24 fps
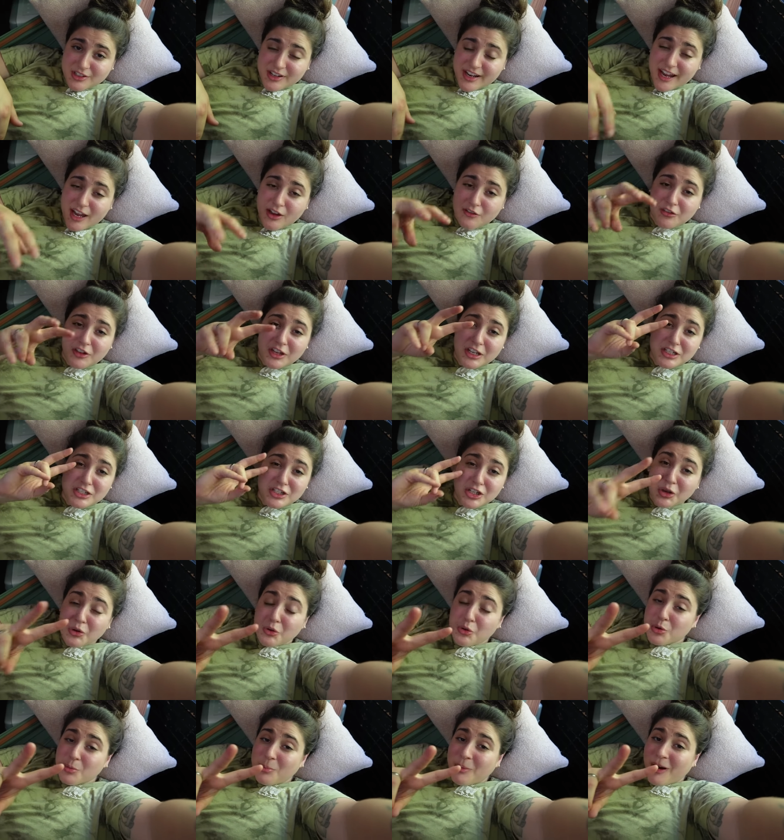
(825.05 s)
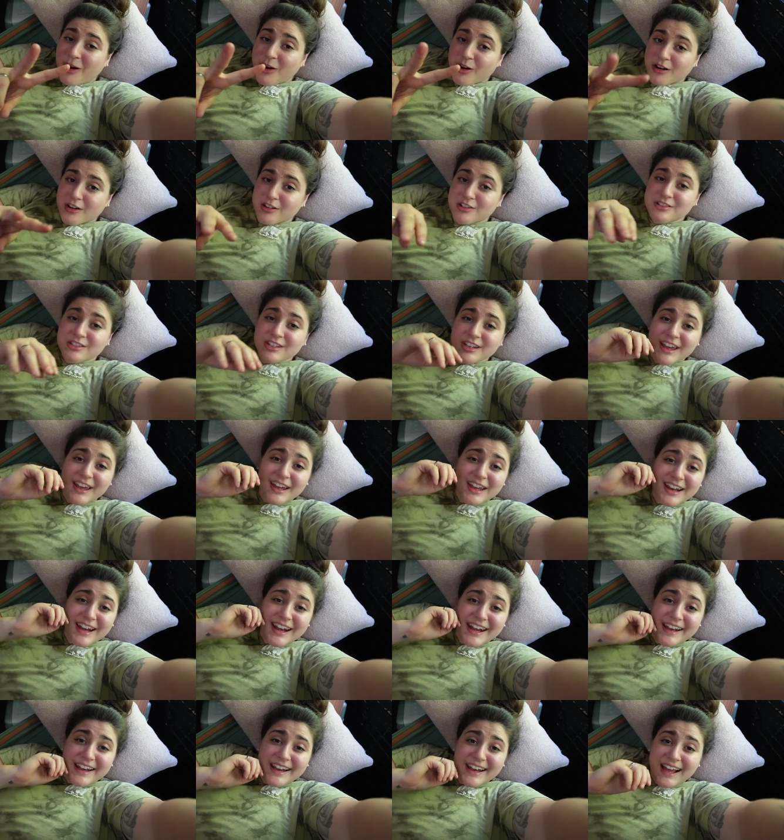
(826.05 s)
I have like two bars,
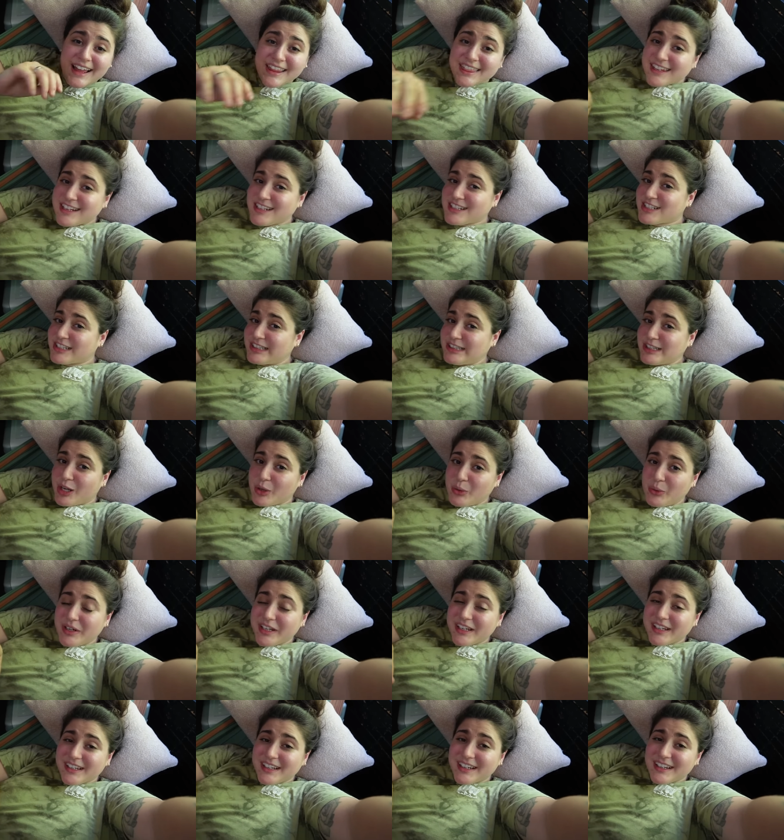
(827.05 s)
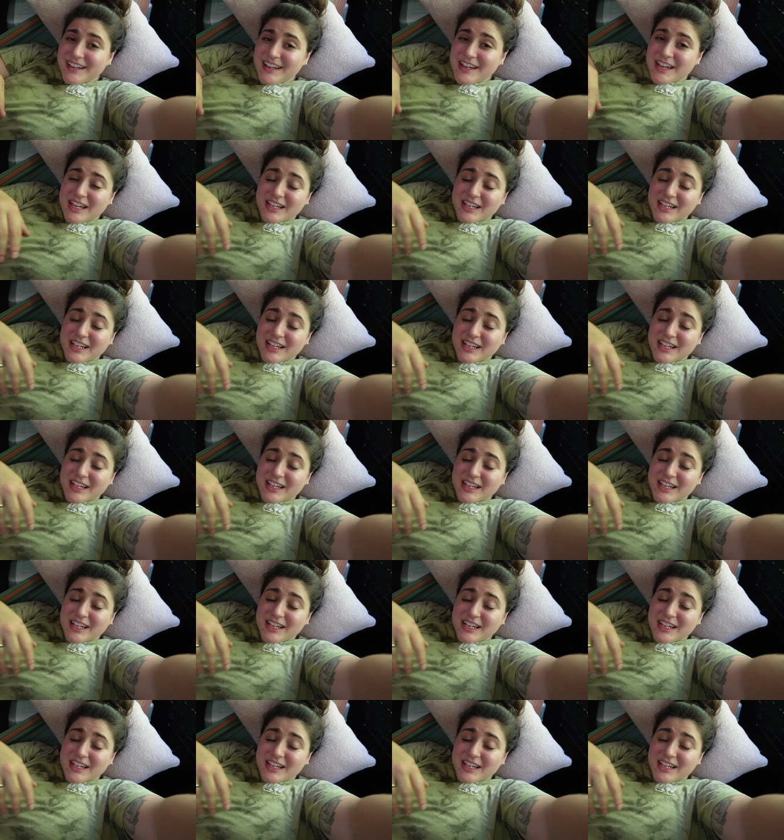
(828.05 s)
nothing's loading.